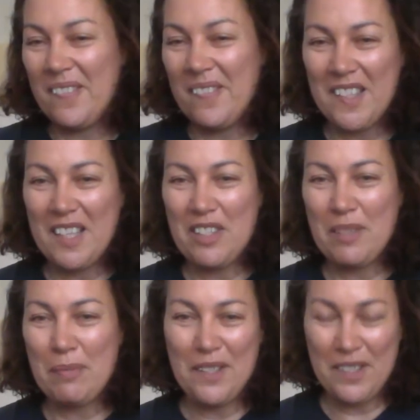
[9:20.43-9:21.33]
what you're
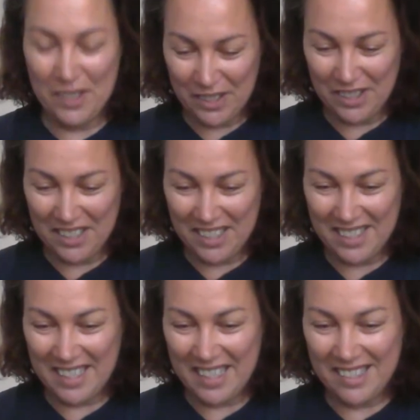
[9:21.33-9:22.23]
supposed to do
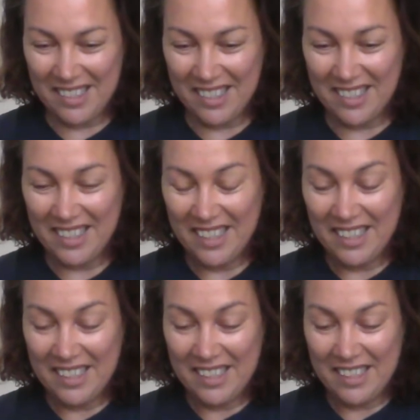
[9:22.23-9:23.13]
just yet, so,
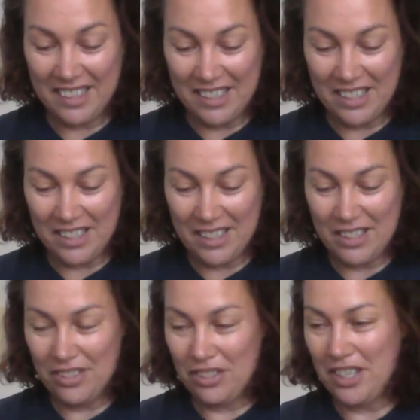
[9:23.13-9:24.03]
you know, you don't
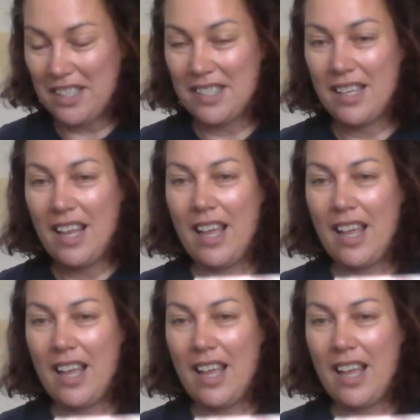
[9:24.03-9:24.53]
need to stress.